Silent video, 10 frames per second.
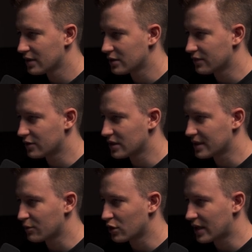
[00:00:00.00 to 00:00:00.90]
So for this
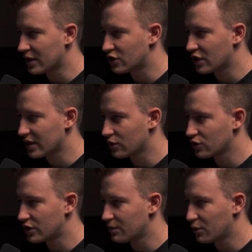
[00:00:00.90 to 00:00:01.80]
I'm gonna uncheck
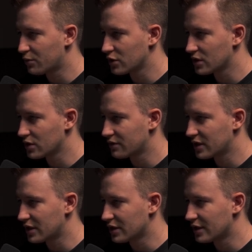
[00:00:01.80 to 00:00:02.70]
constrain proportions over
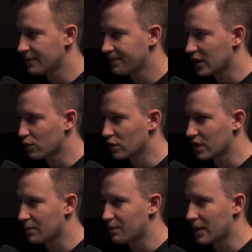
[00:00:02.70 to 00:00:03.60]
here and we're
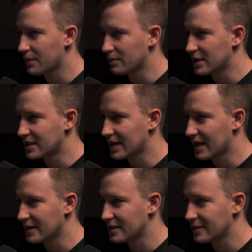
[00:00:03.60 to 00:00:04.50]
gonna bump up the
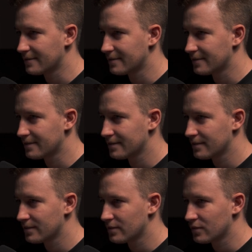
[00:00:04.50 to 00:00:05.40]
size.
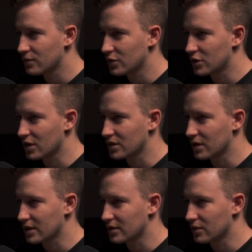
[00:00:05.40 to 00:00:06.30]
Just
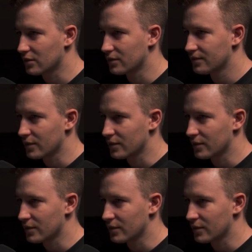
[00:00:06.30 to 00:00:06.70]
like so.